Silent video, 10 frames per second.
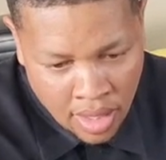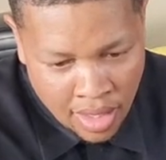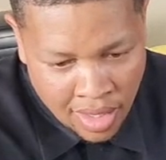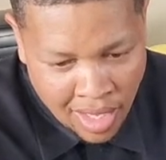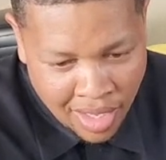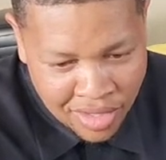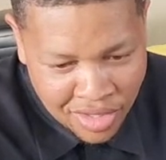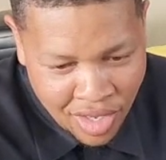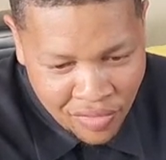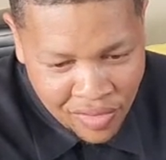got a
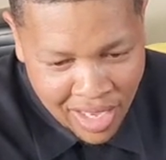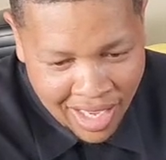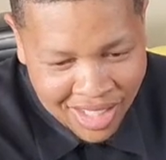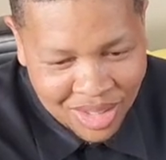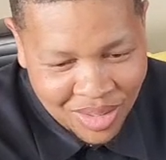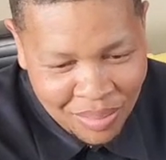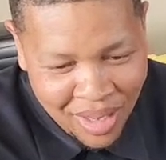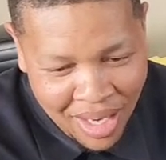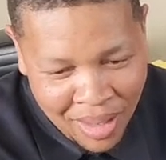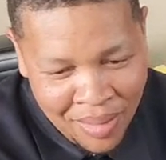soft guy, a street
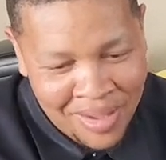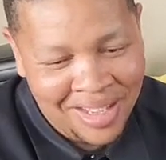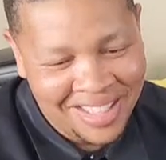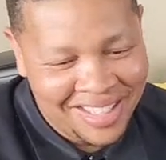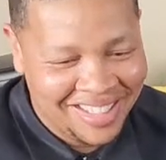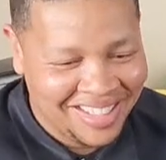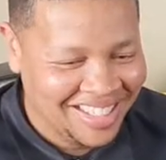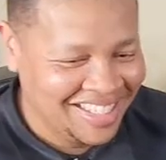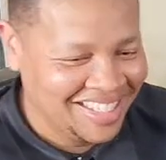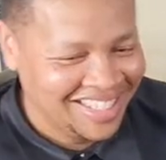Bob.
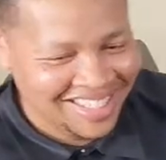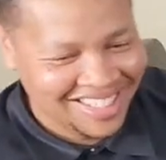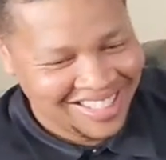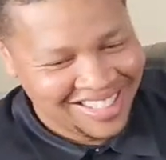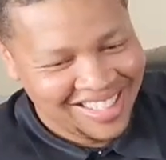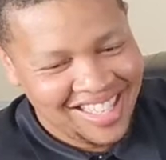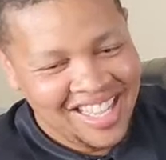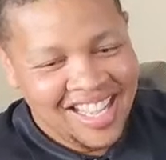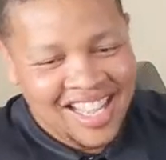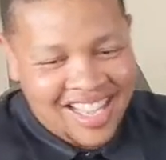
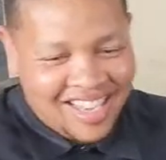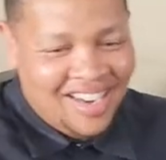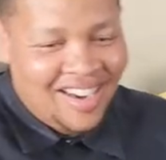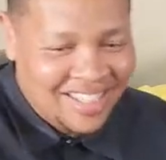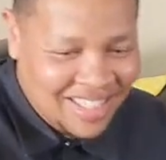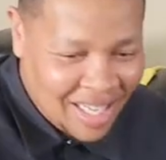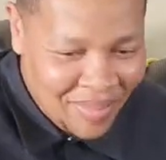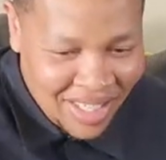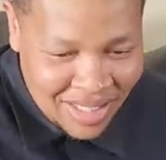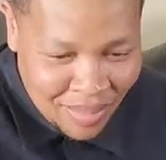All right, so let me get
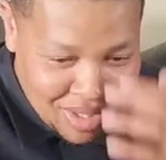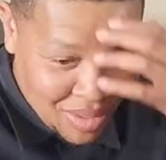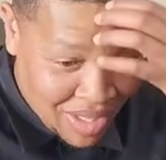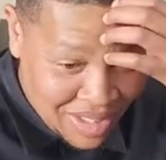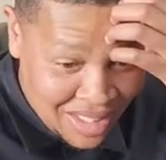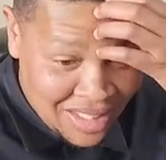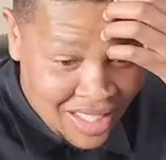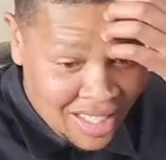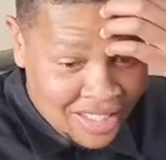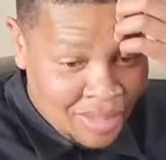some of your questions.
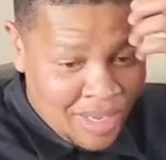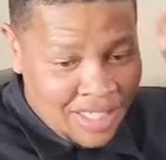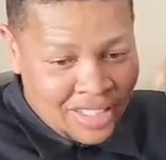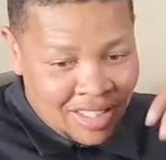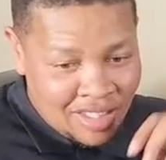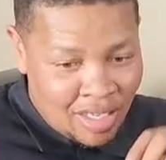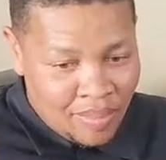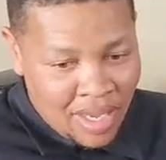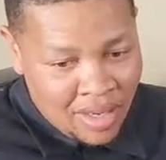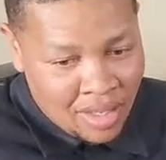Somebody said something
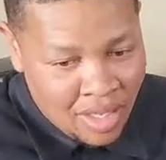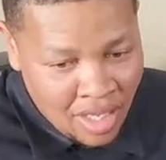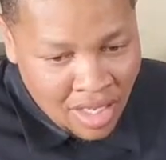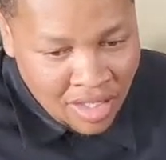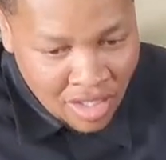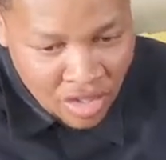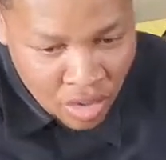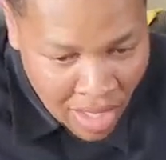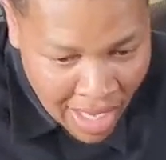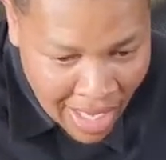about, did you
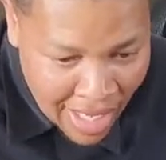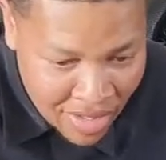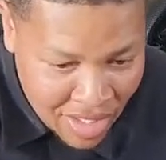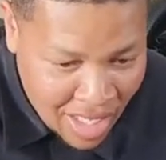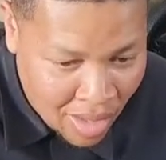ride I-10 on